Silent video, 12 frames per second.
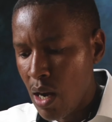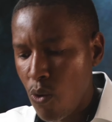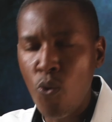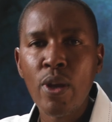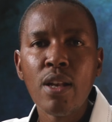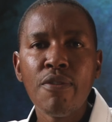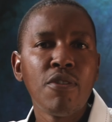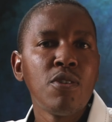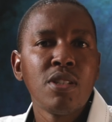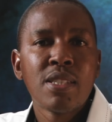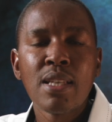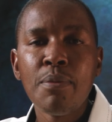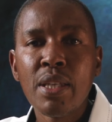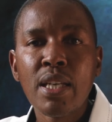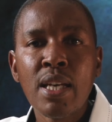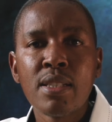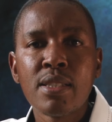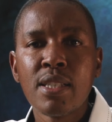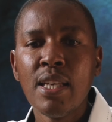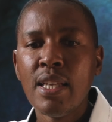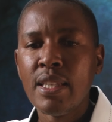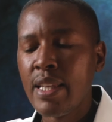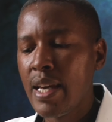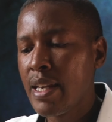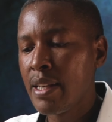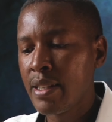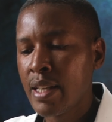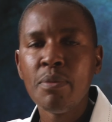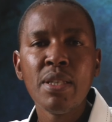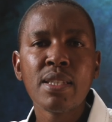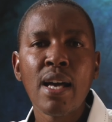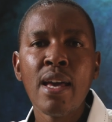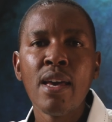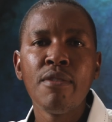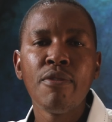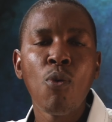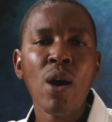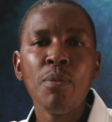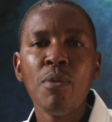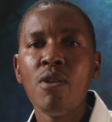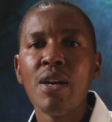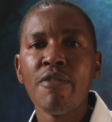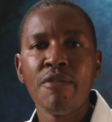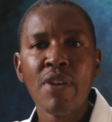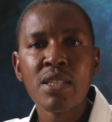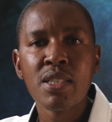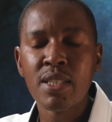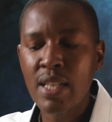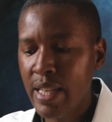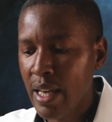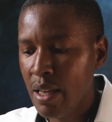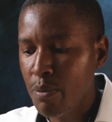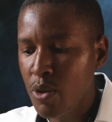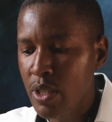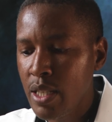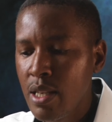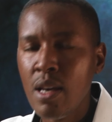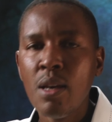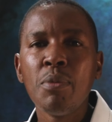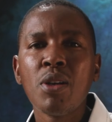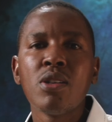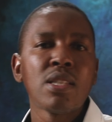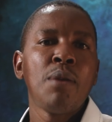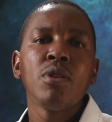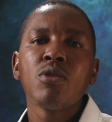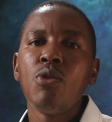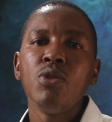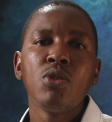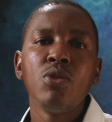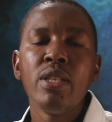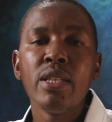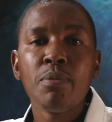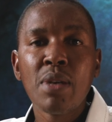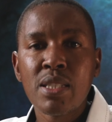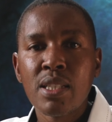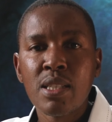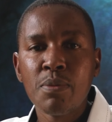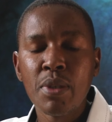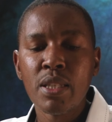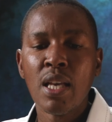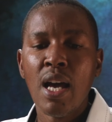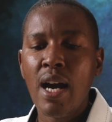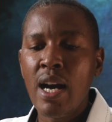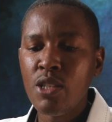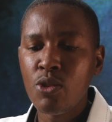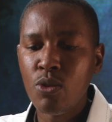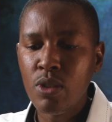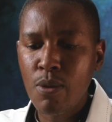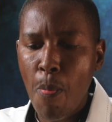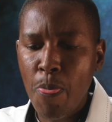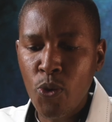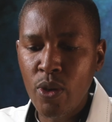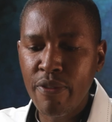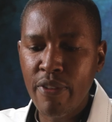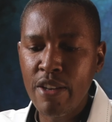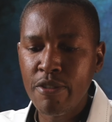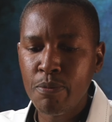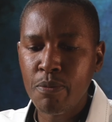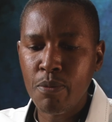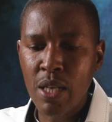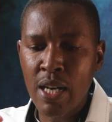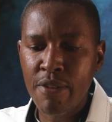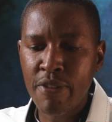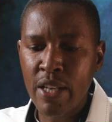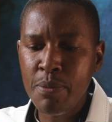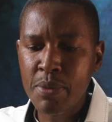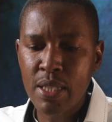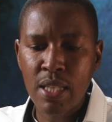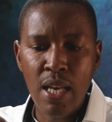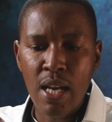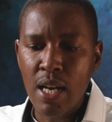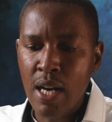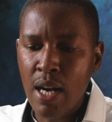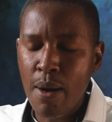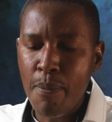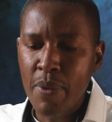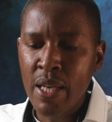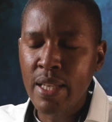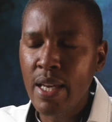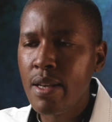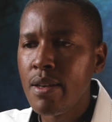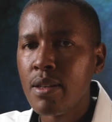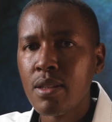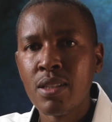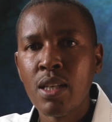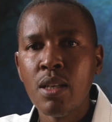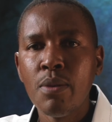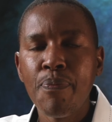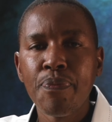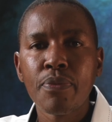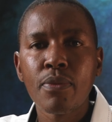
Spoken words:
wheel for something else. Then that means I have one more function that I can put in, because I'm not going to need my shutter speed. I shoot 25 frames and then the